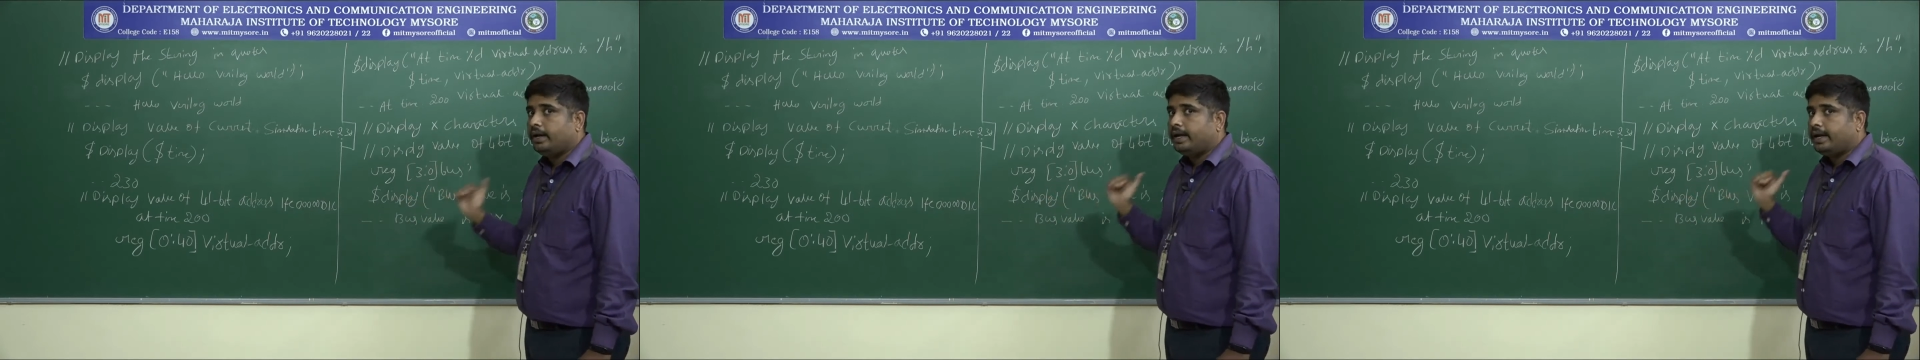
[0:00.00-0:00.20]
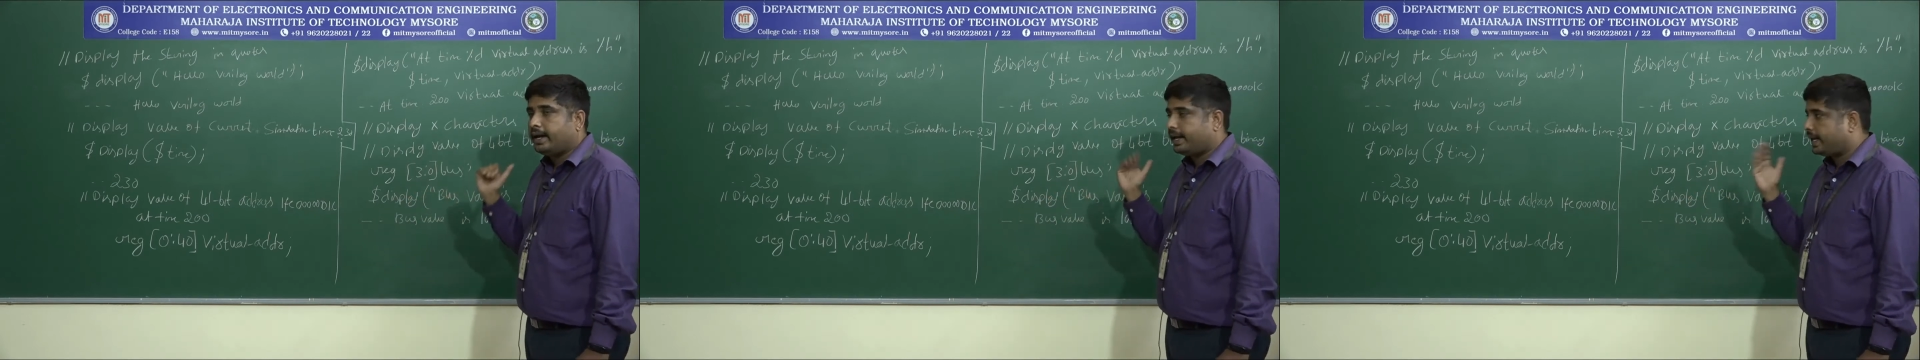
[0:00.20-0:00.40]

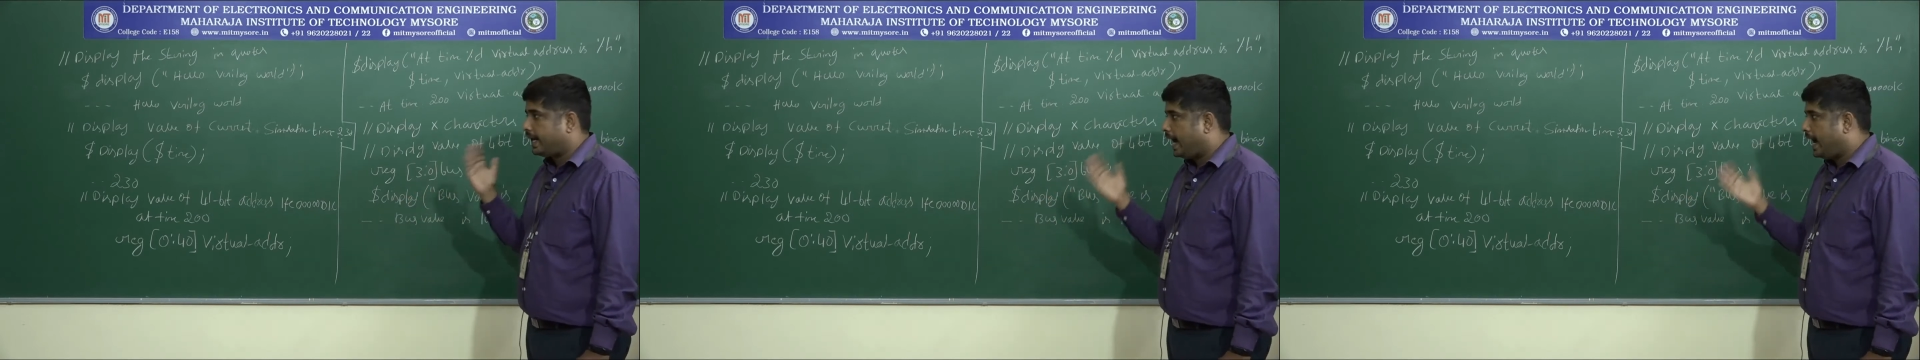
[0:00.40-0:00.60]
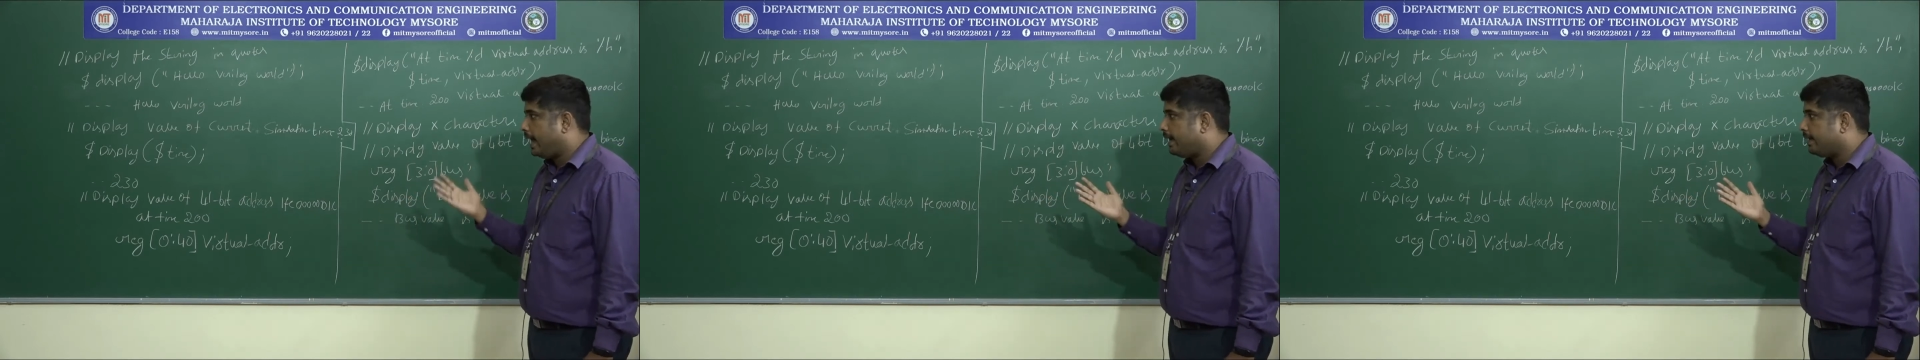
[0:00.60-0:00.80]
A
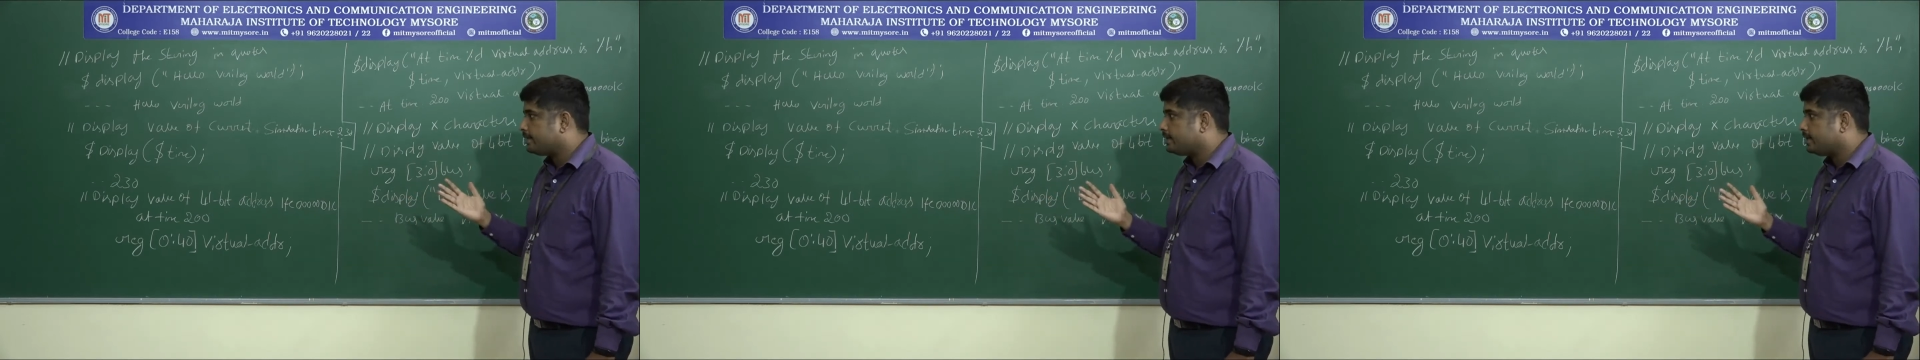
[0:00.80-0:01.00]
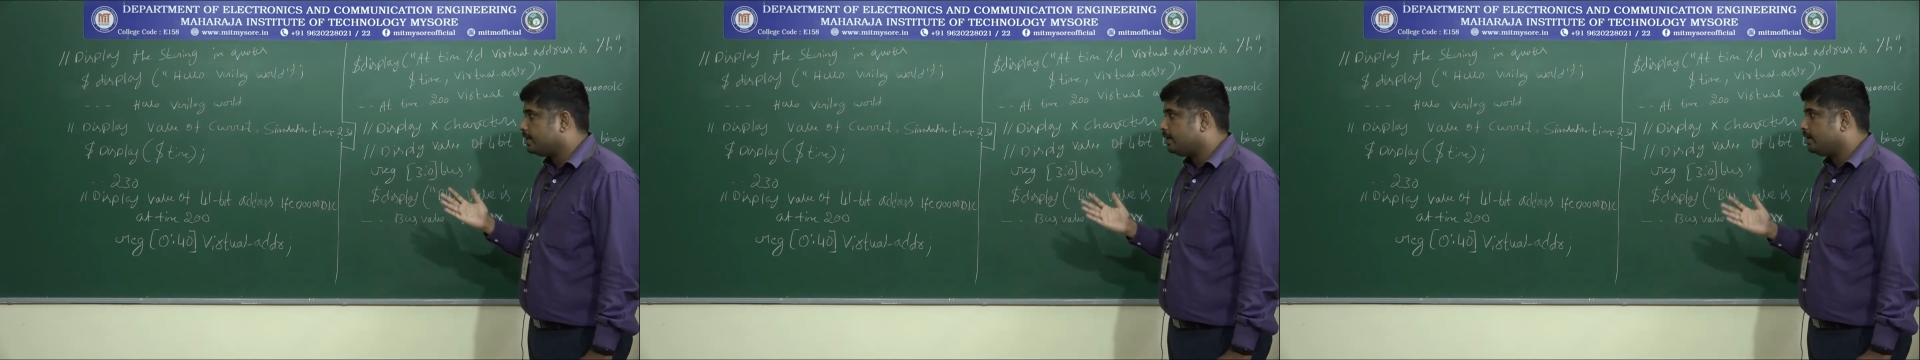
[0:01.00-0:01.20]

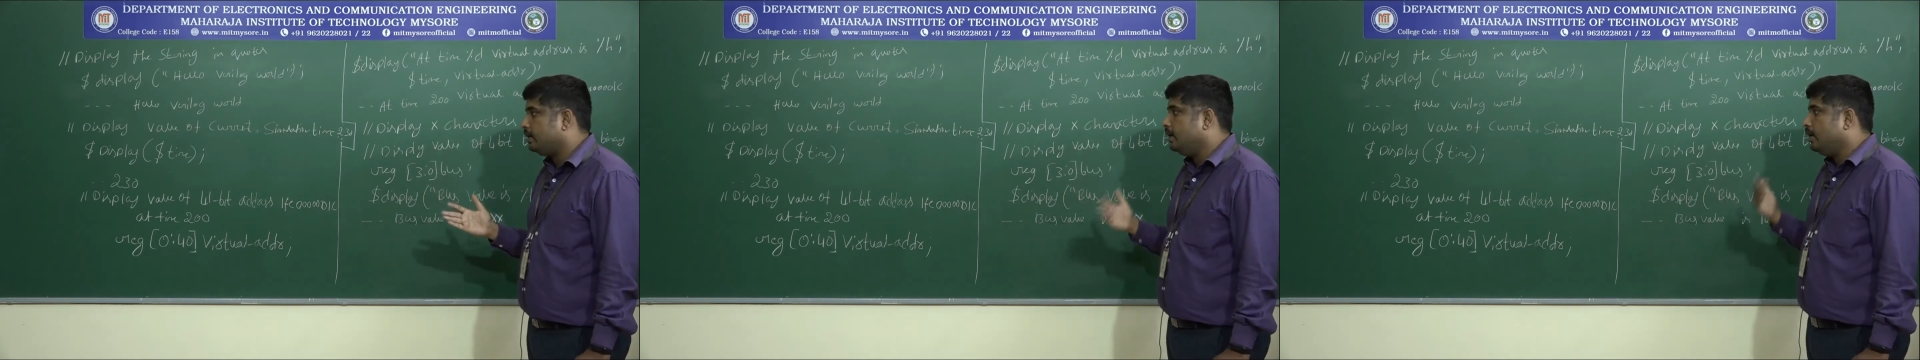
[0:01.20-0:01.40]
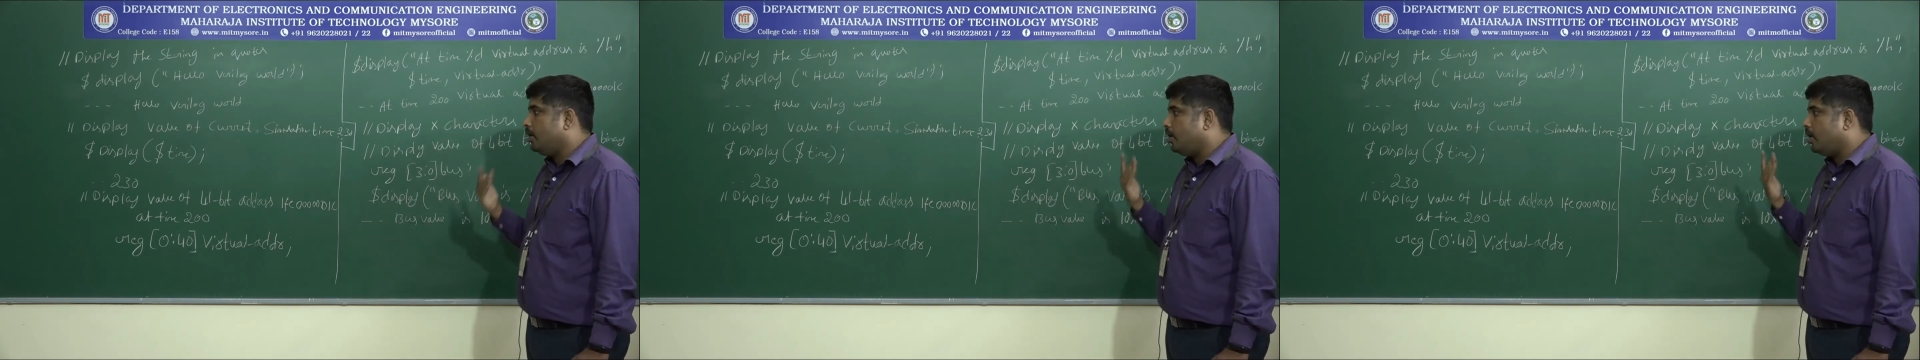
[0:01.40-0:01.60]
character
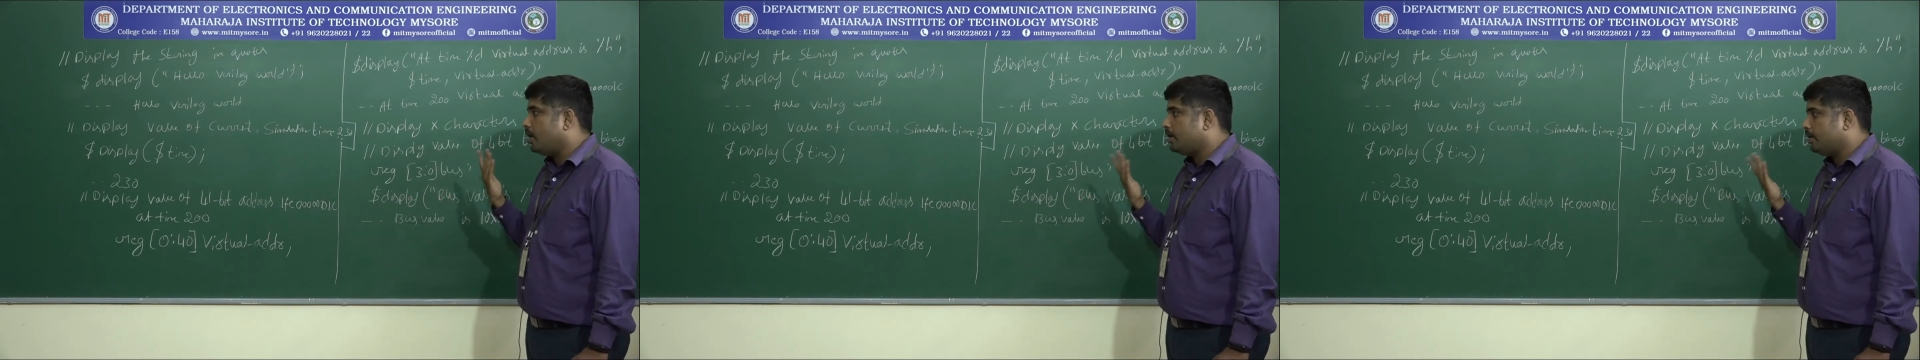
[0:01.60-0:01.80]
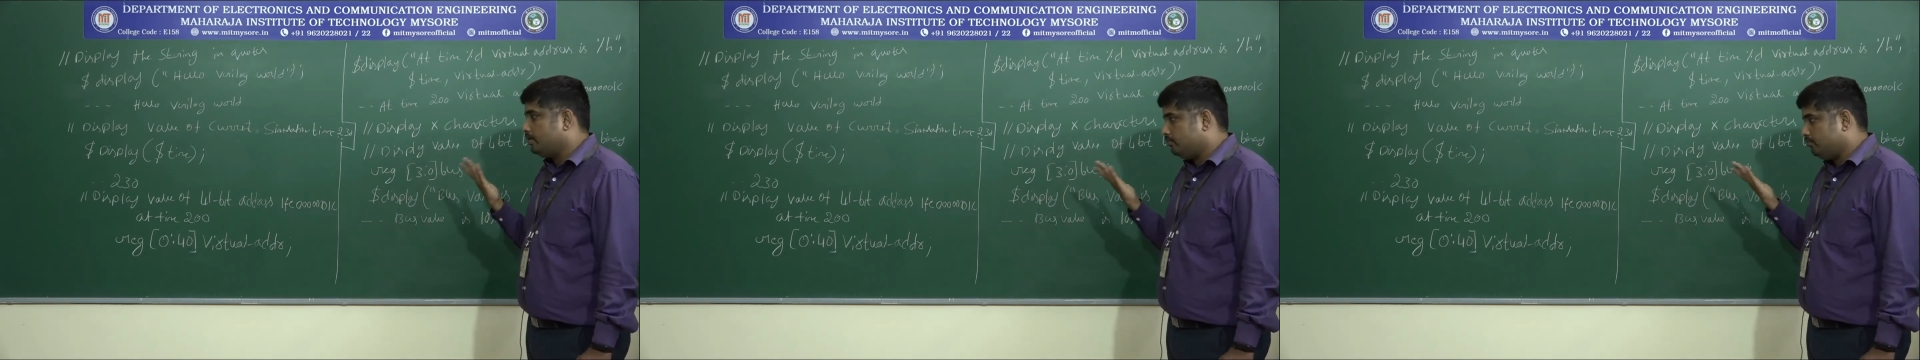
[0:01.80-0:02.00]

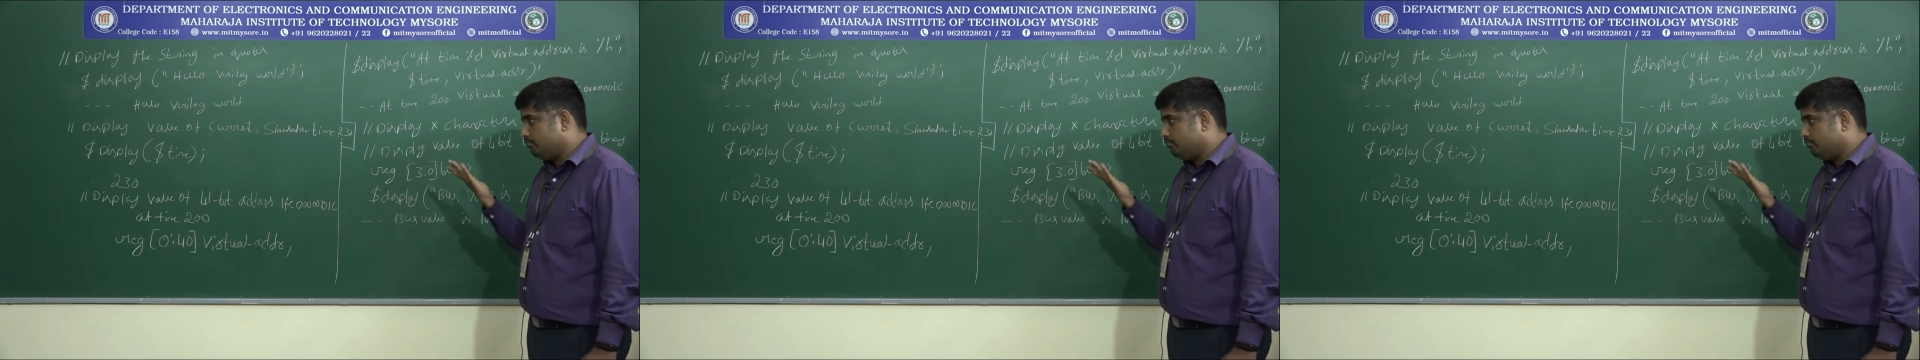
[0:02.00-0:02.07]
or